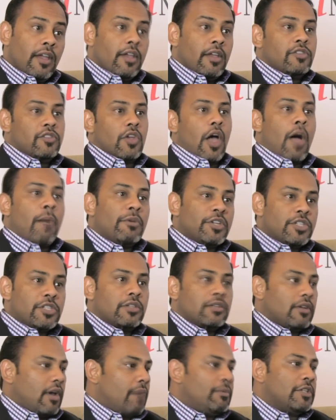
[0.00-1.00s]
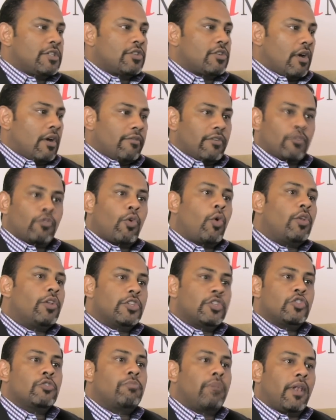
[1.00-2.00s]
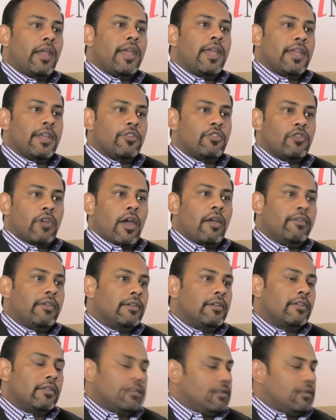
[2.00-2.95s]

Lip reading: So how much of a role did you play in driving